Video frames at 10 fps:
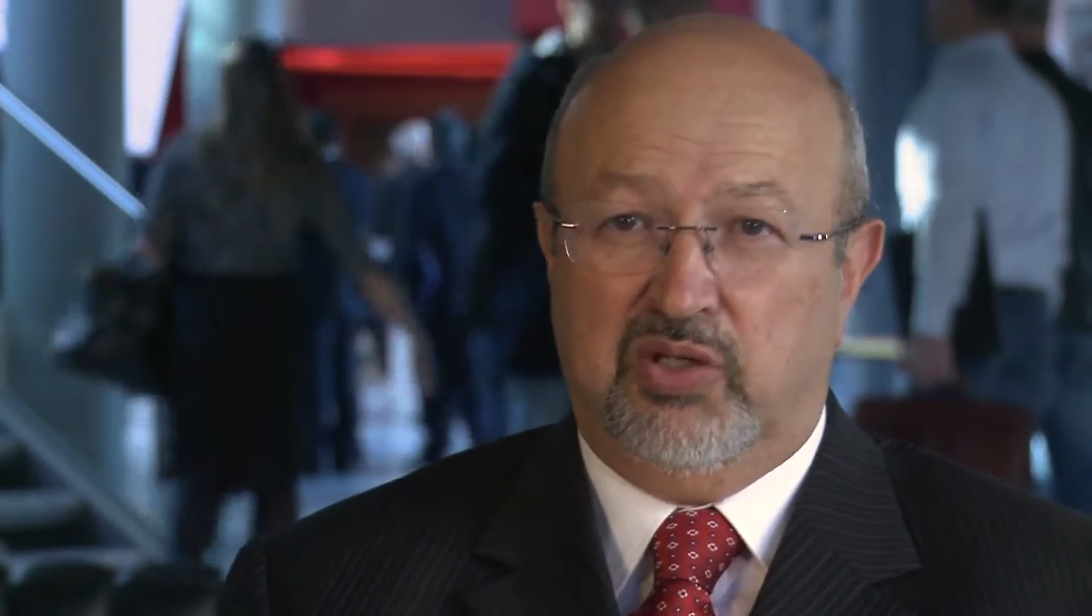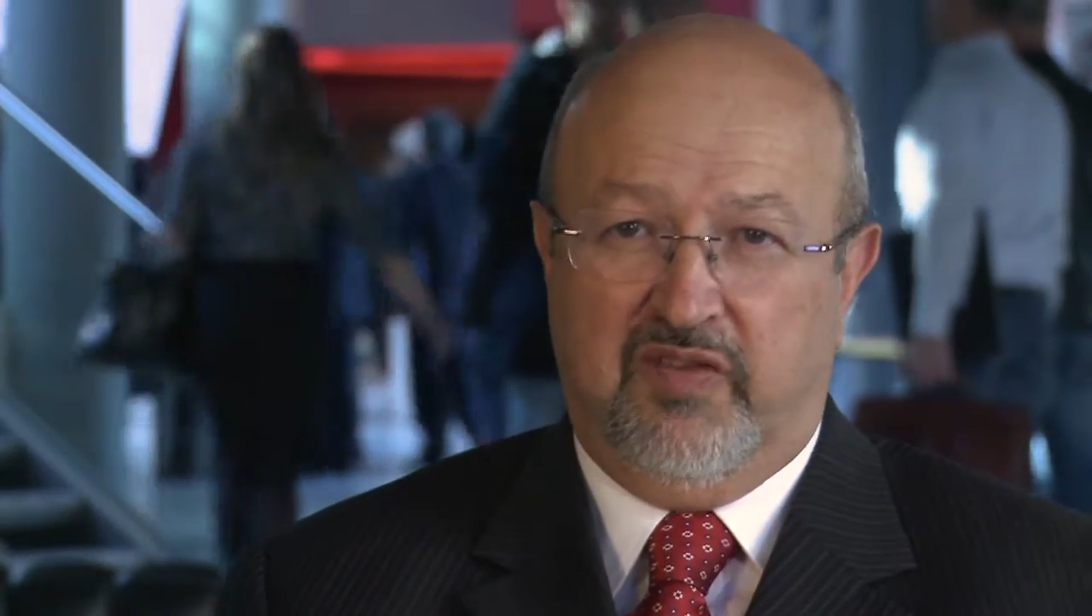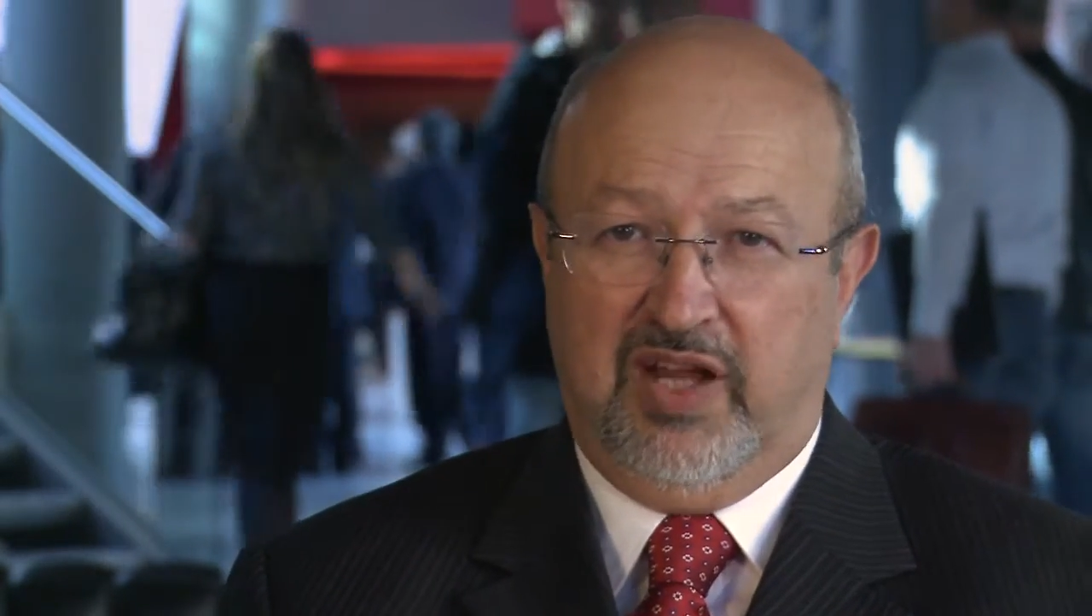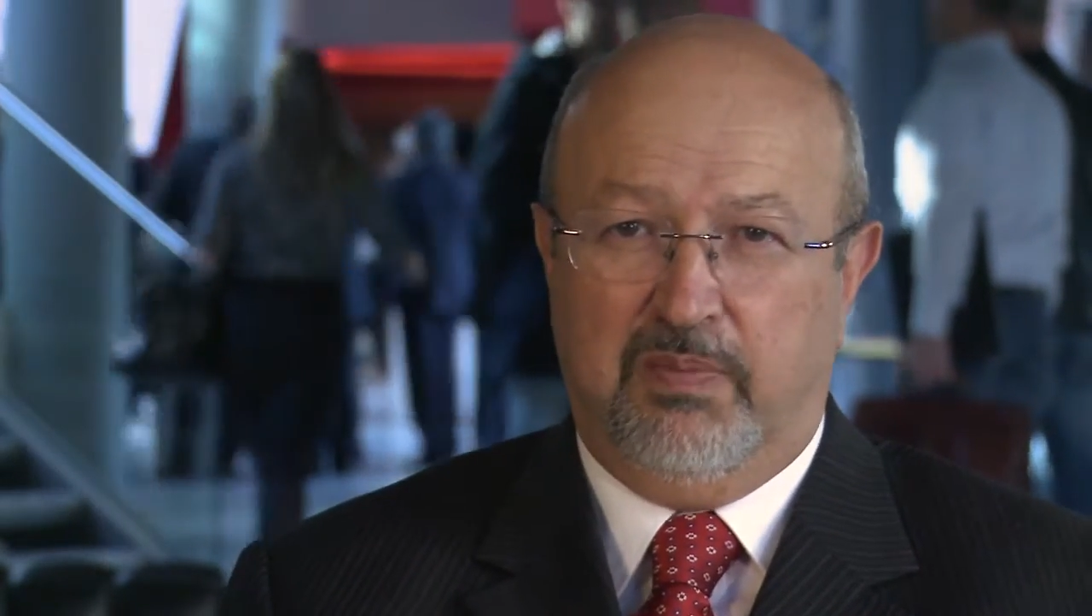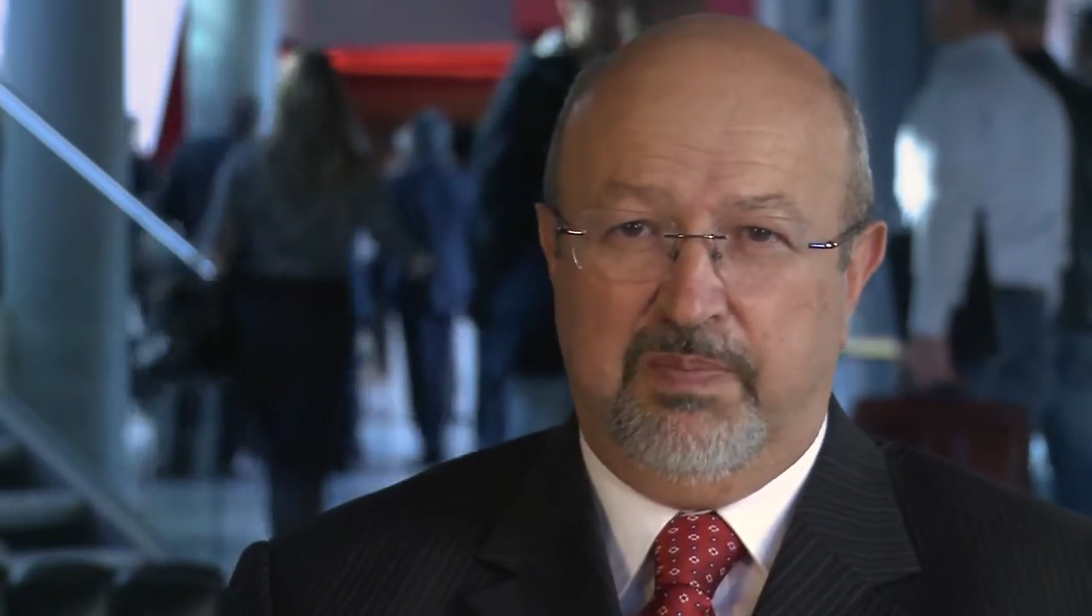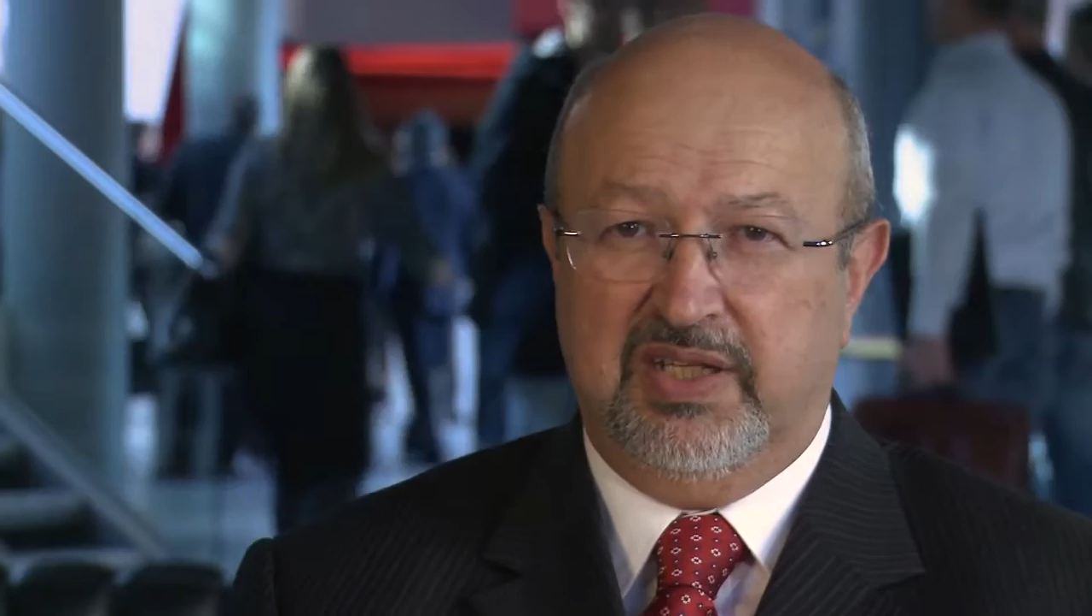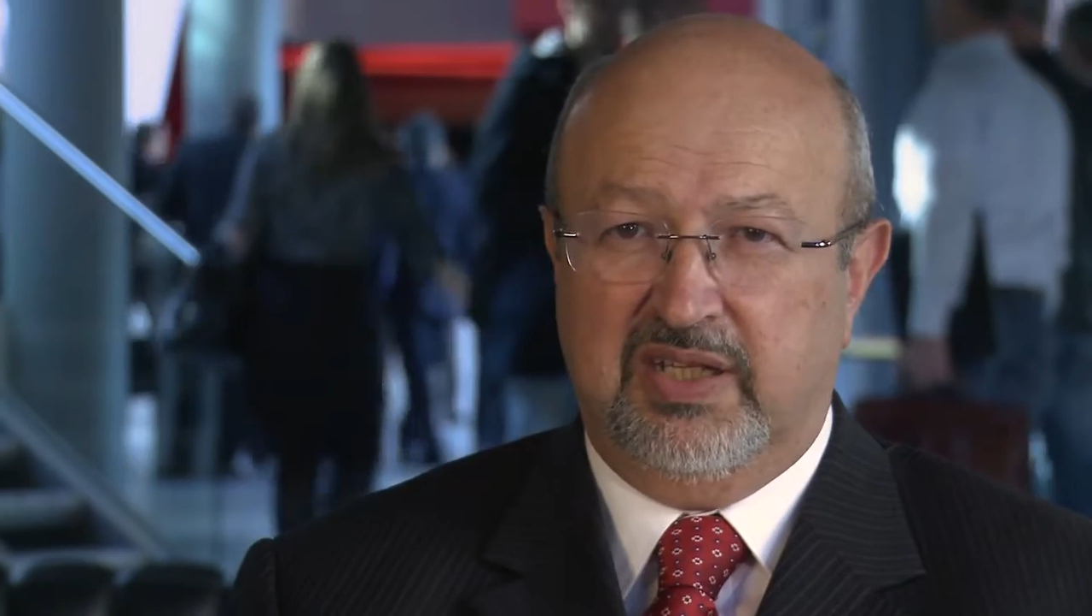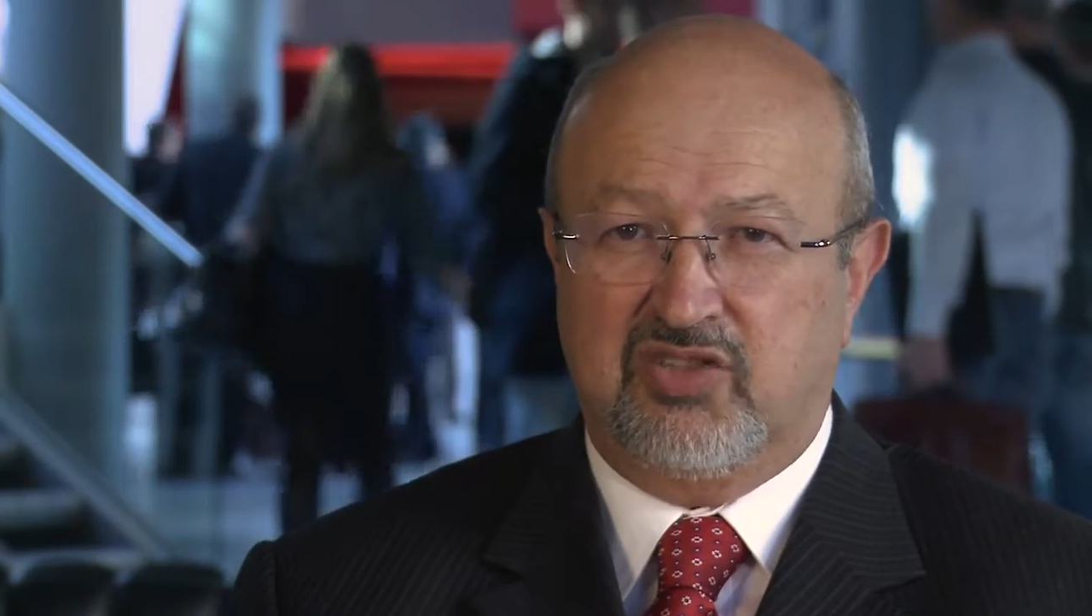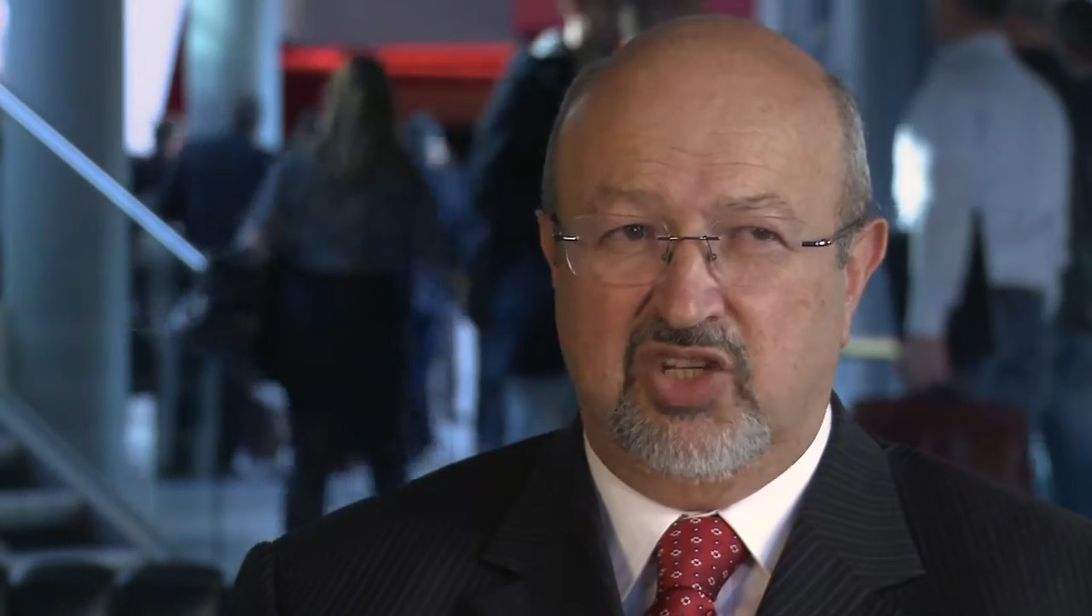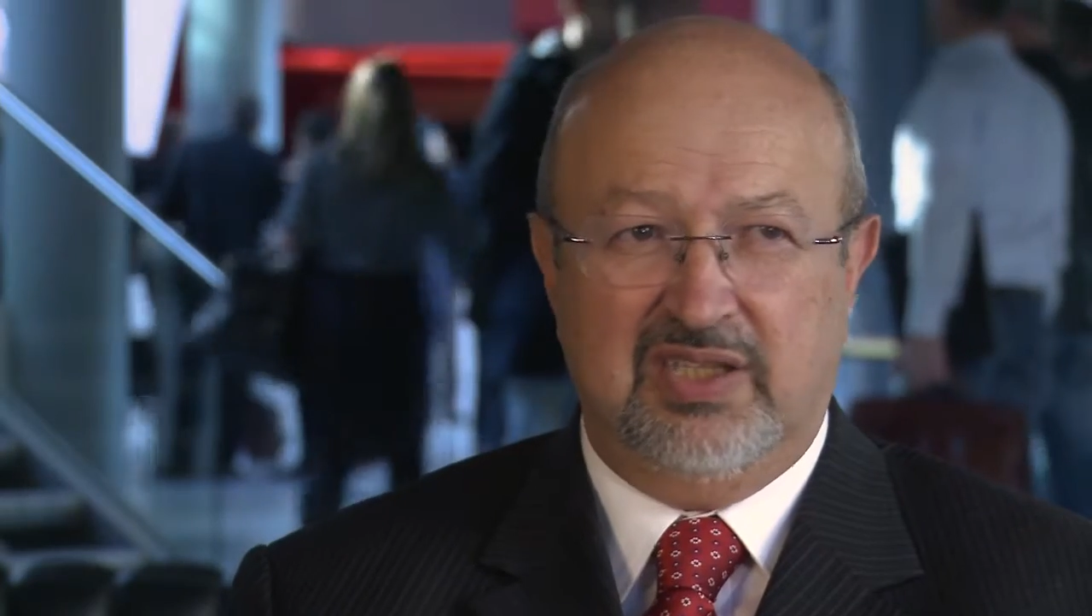
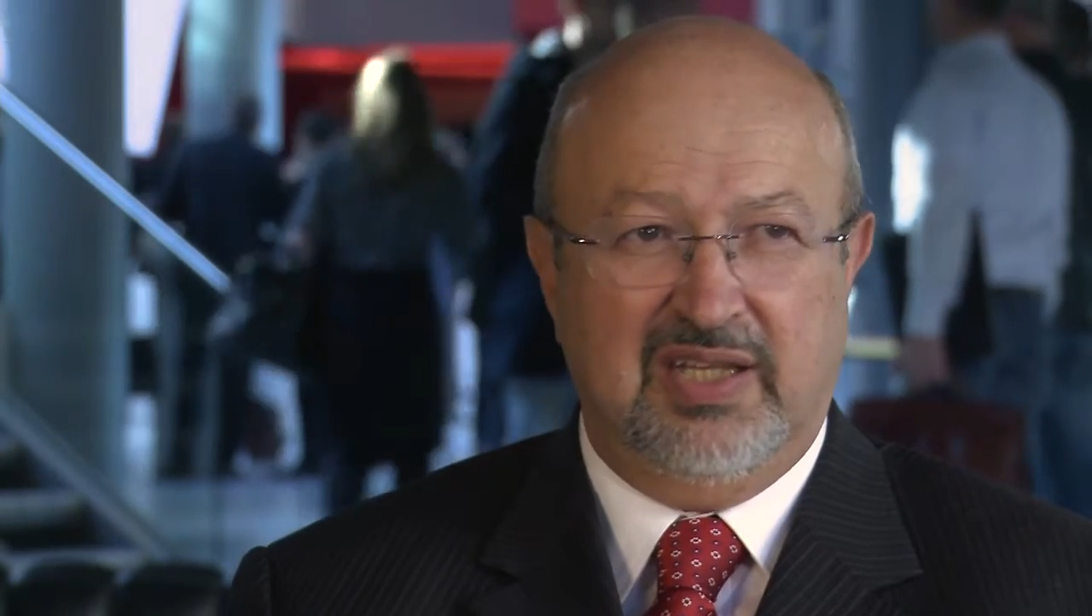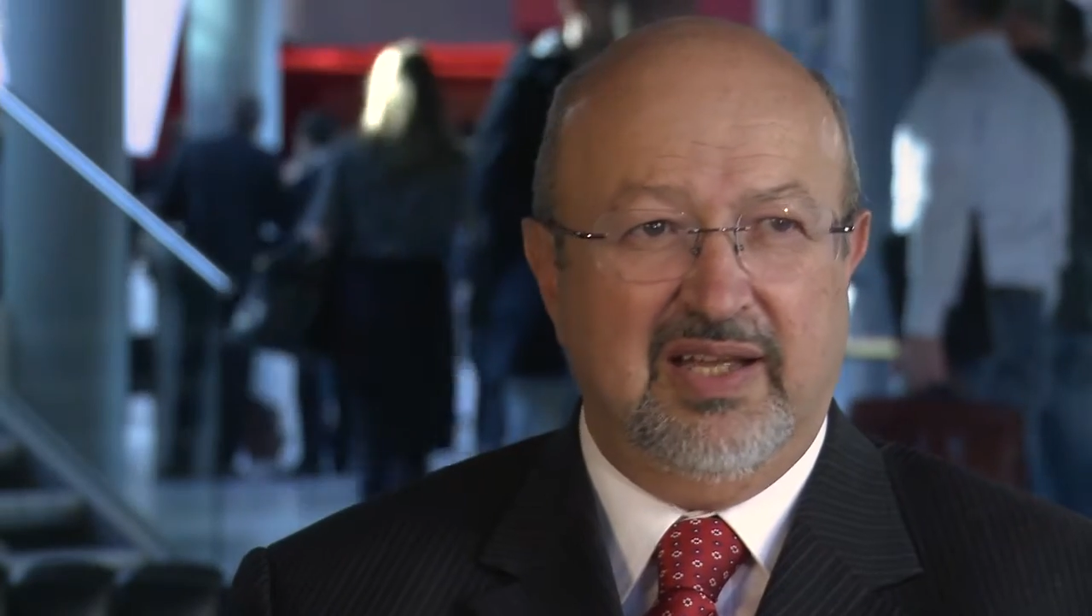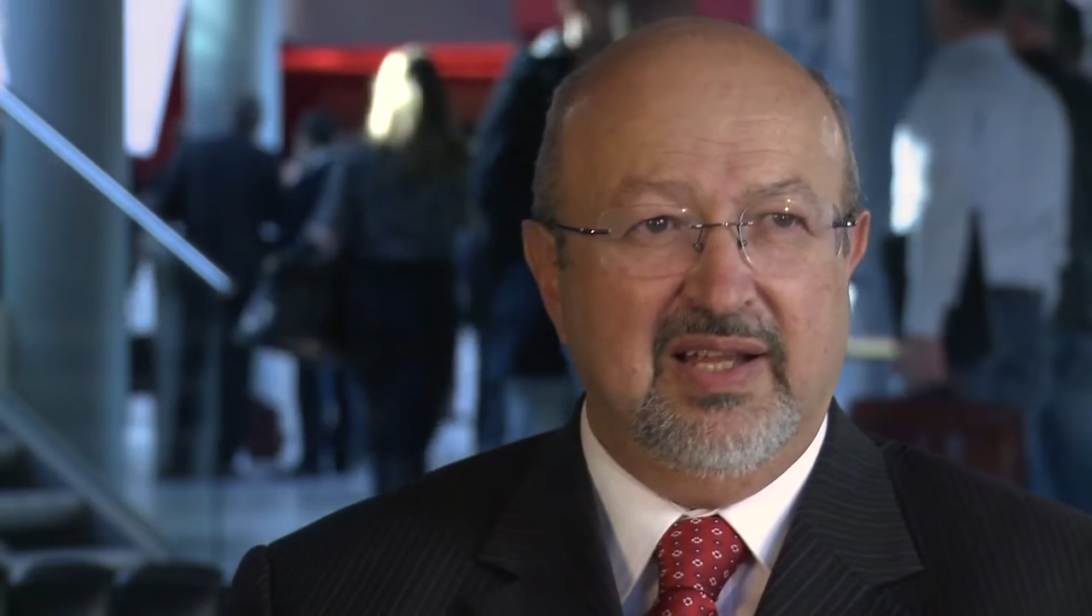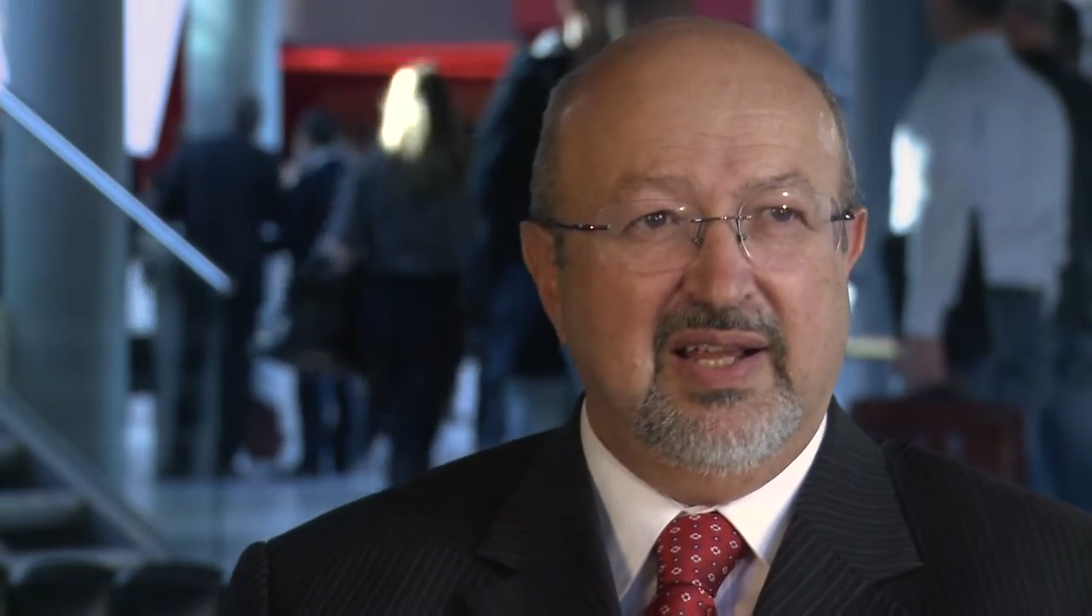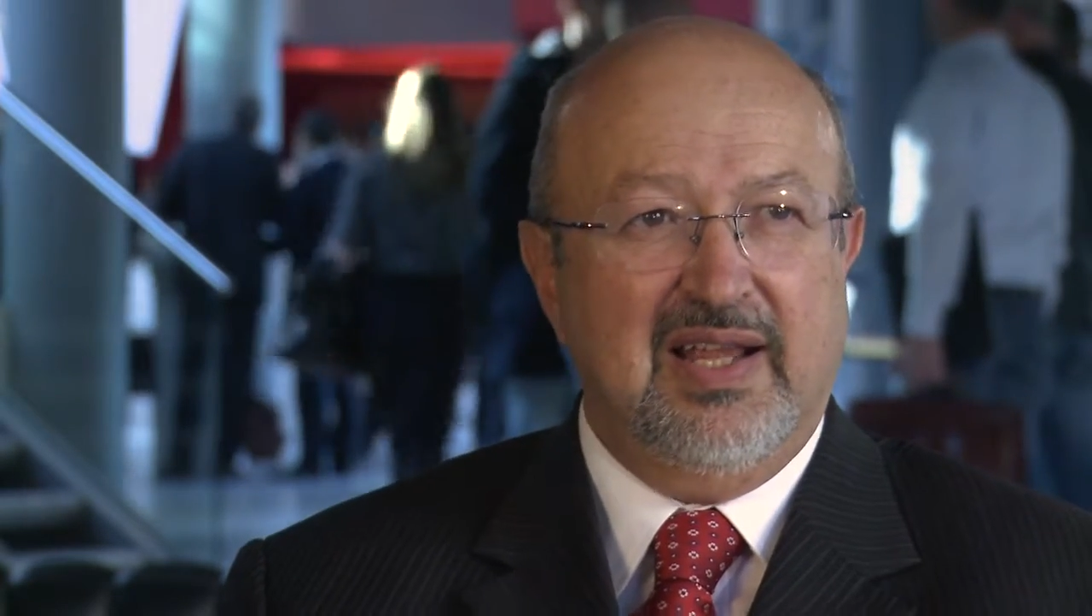Development Agenda,